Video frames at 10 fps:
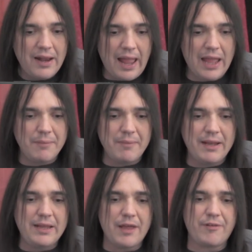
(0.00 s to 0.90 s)
and
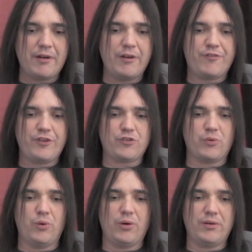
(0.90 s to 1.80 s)
many other
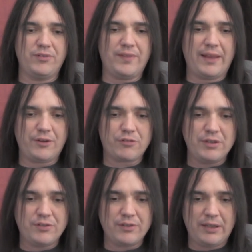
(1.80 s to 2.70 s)
artificial horrors that
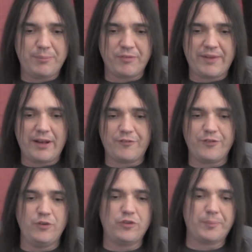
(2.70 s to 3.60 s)
increasingly pervade our
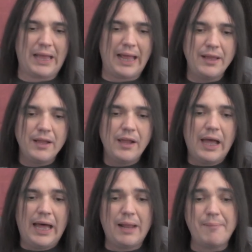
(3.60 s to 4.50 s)
food supply.
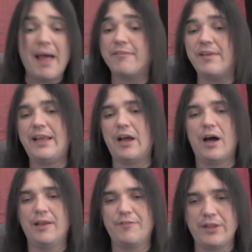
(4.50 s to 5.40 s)
And I'm not reading
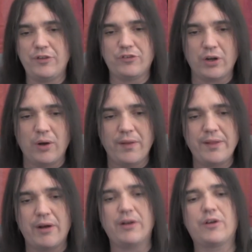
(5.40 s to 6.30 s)
all of these, so go to
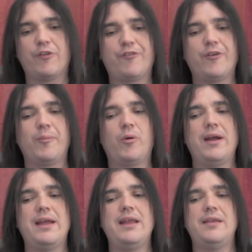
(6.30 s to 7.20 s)
the article for more
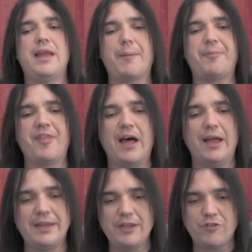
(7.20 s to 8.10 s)
in-depth
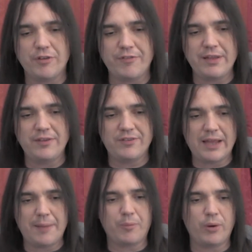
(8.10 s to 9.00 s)
on each of these
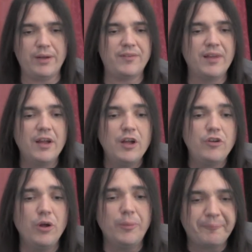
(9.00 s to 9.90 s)
10 points.
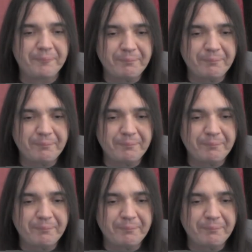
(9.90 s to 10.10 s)
2.